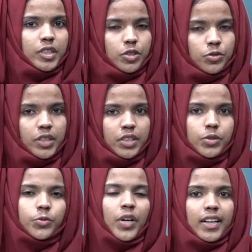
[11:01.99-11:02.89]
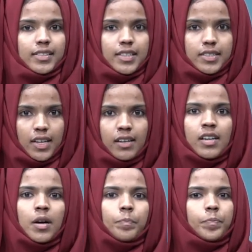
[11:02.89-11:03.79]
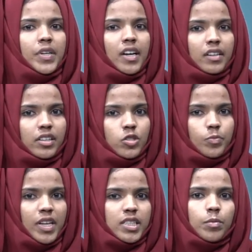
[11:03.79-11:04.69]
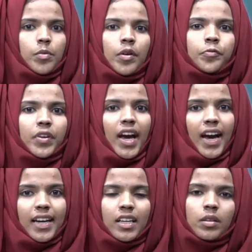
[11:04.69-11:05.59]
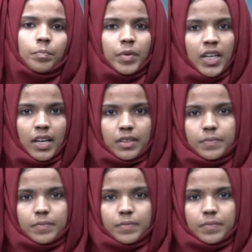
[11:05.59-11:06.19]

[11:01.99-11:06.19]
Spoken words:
B2 into etc. Pn raised to maximum of An Bn.